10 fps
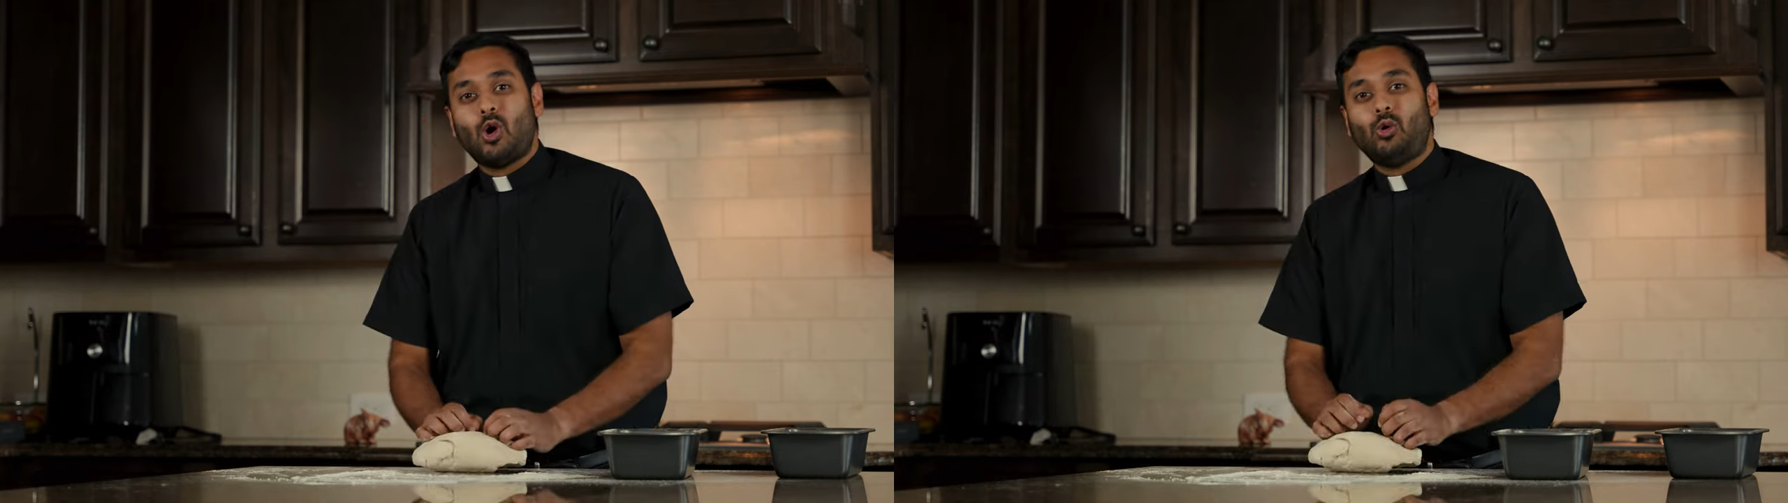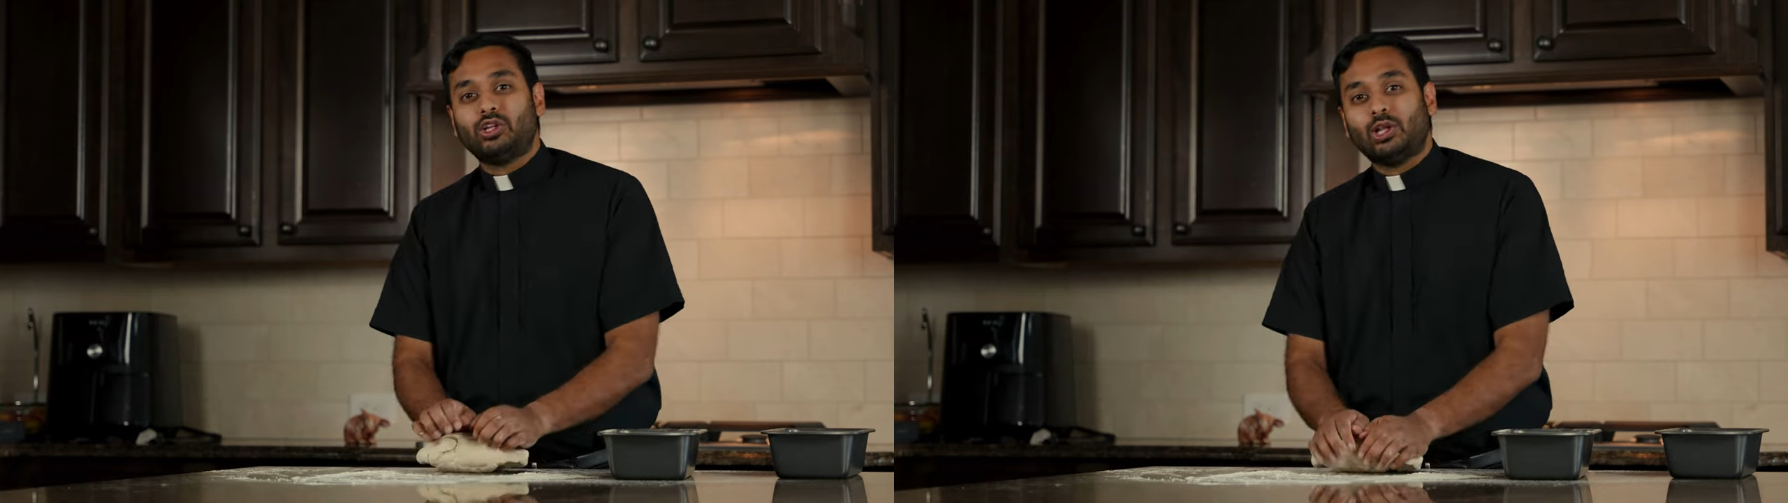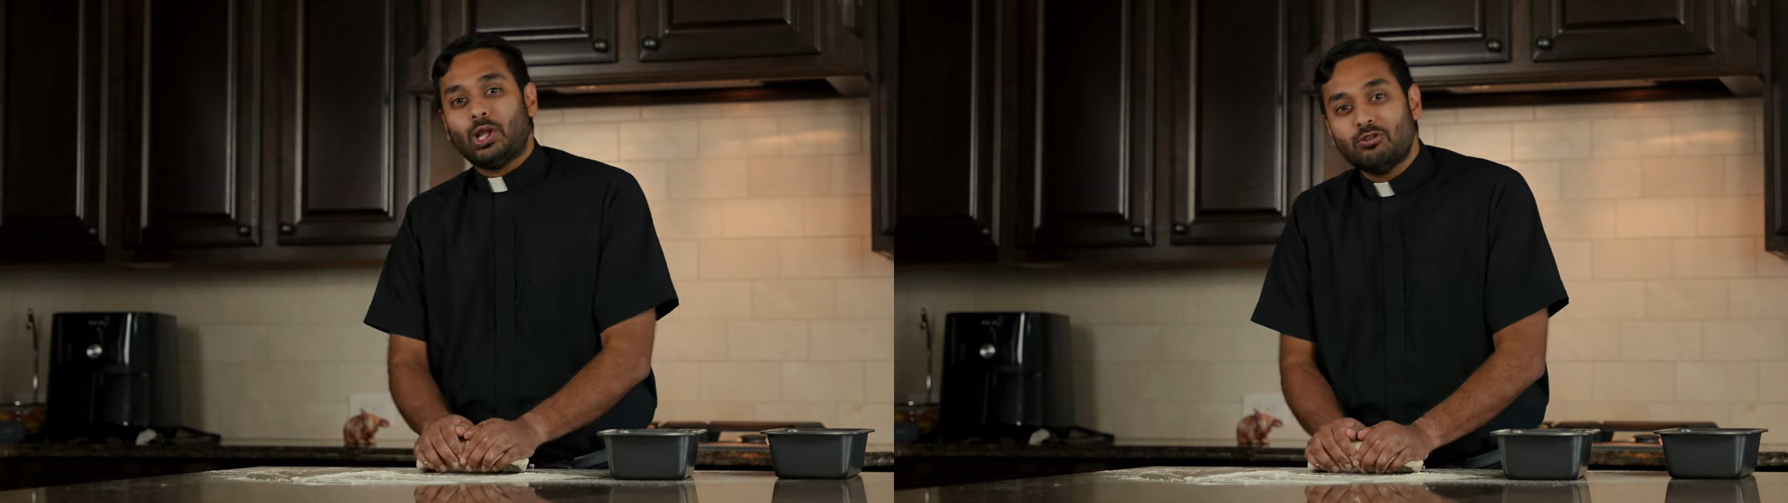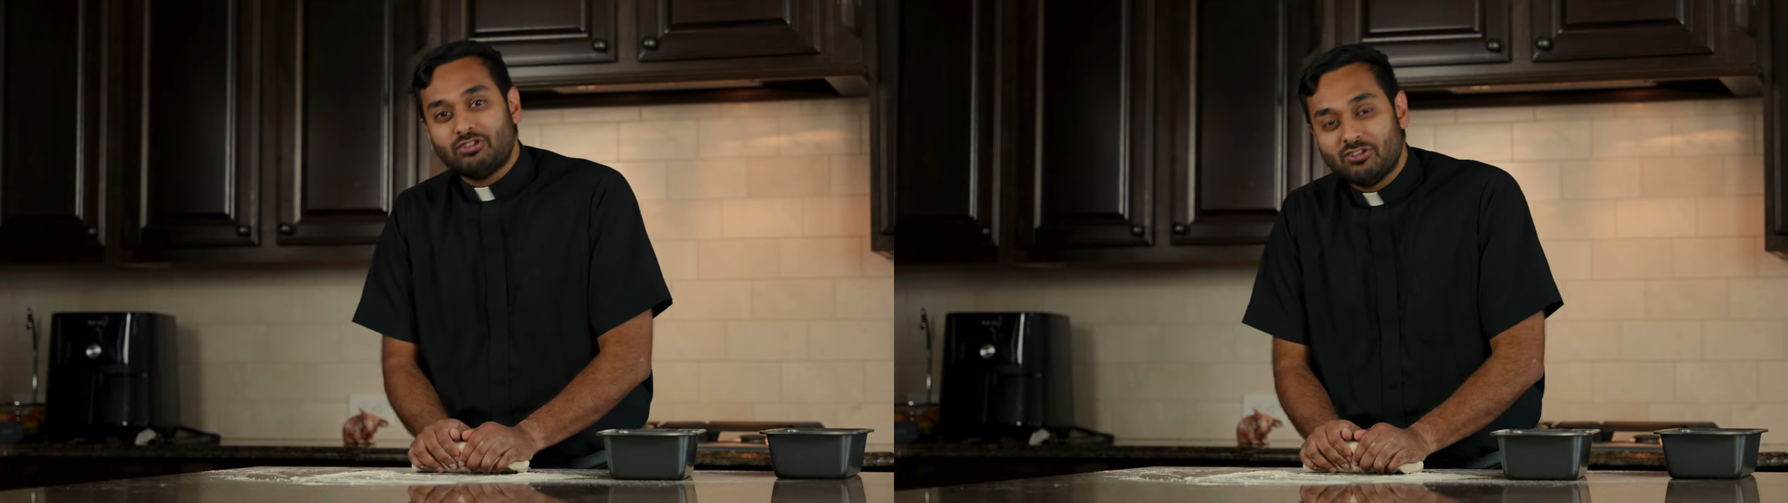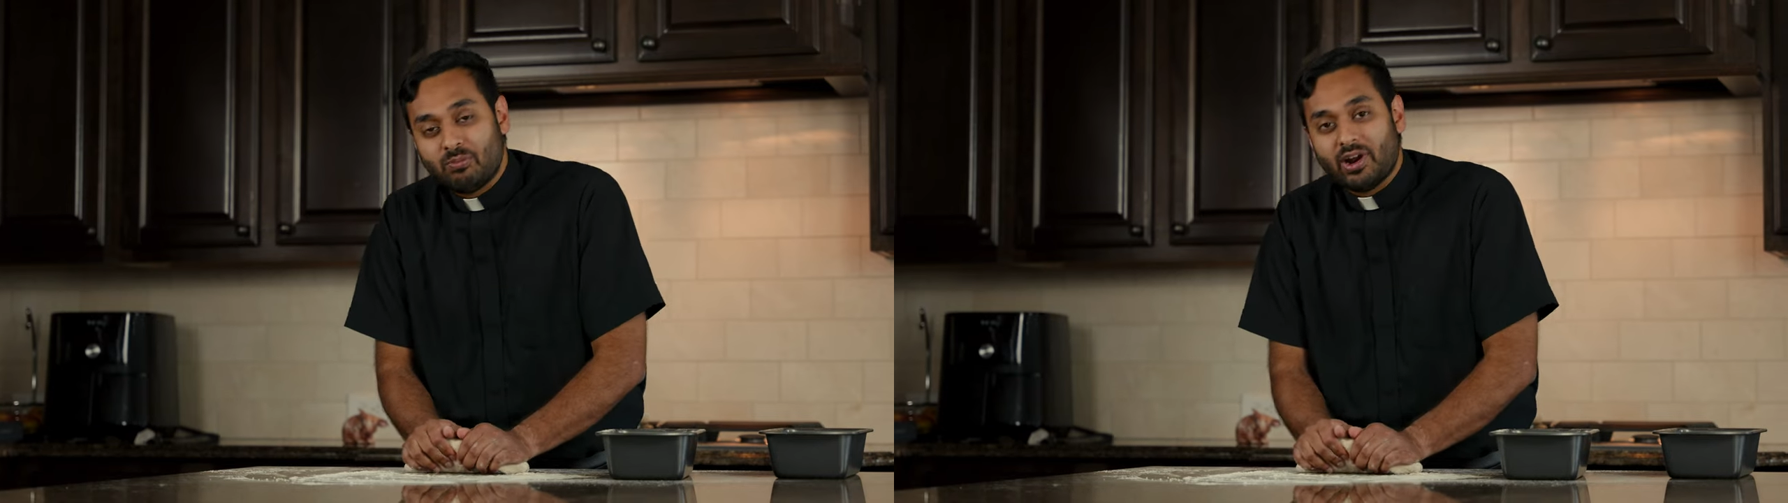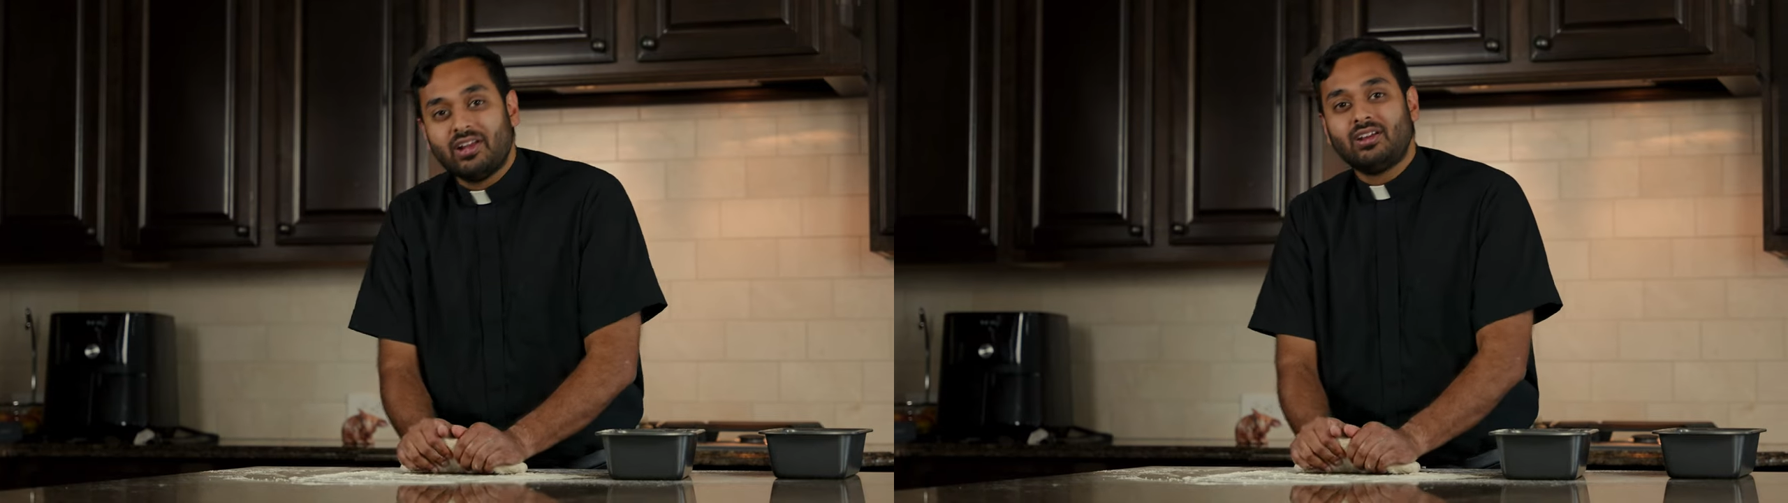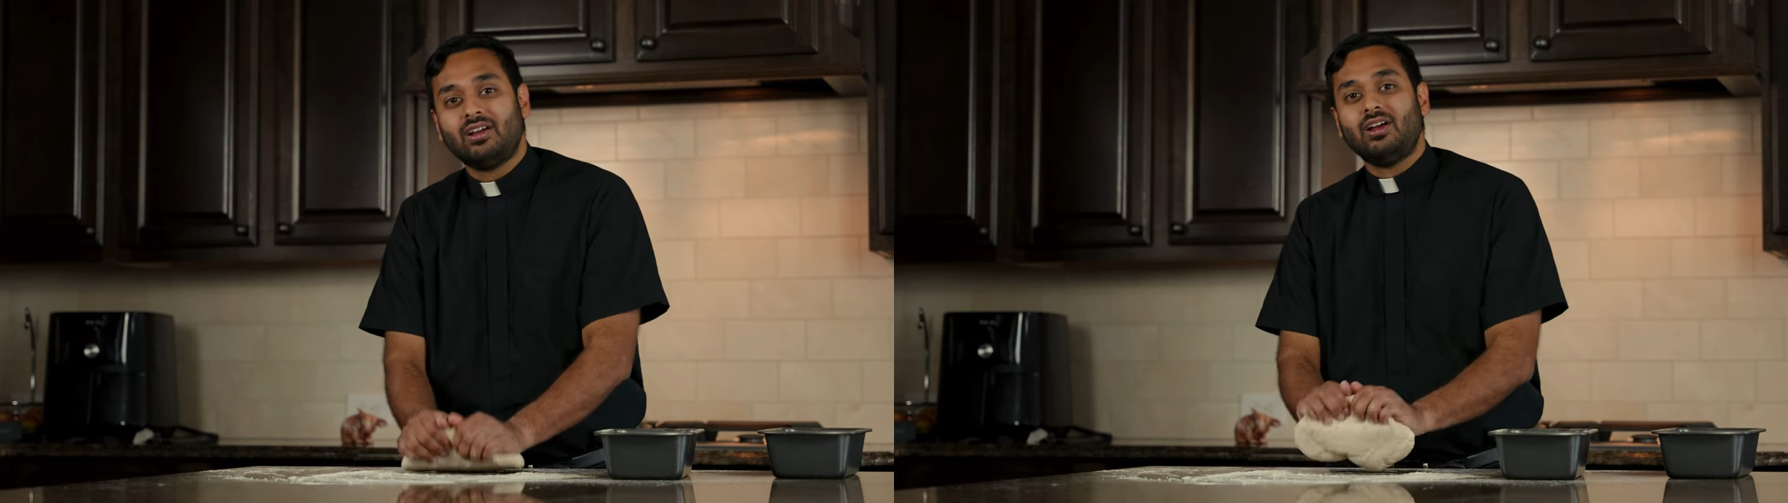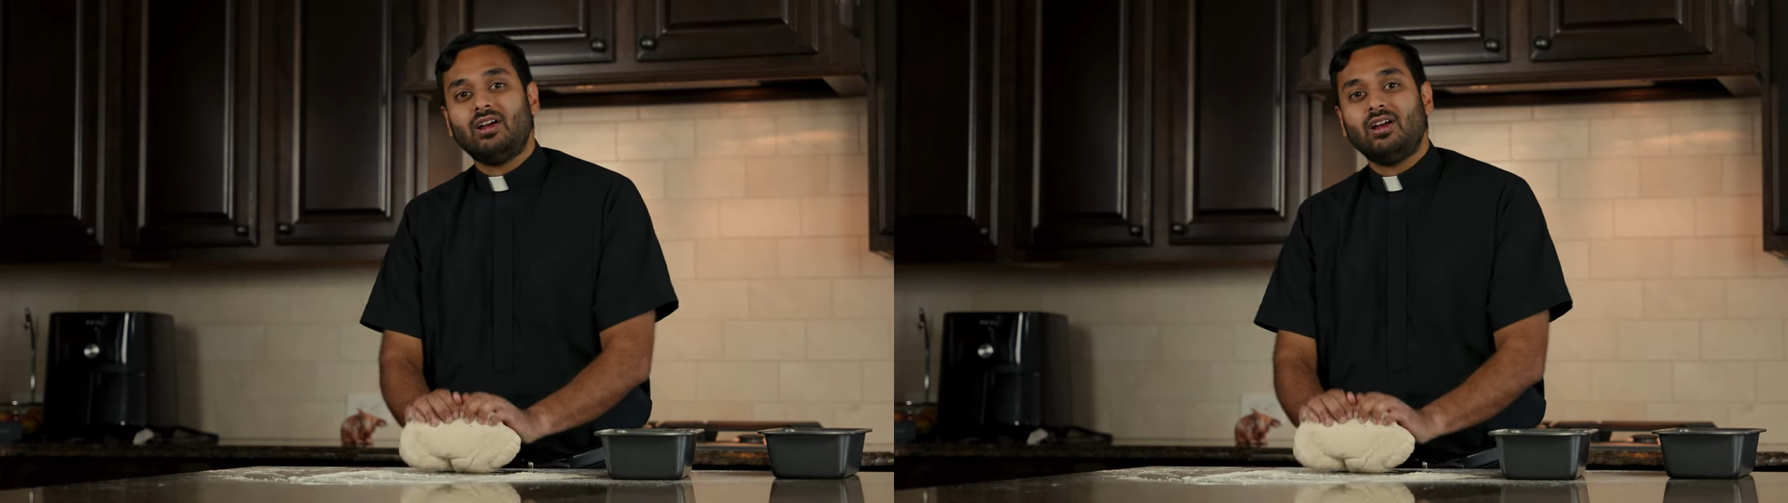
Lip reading: golden loaf of bread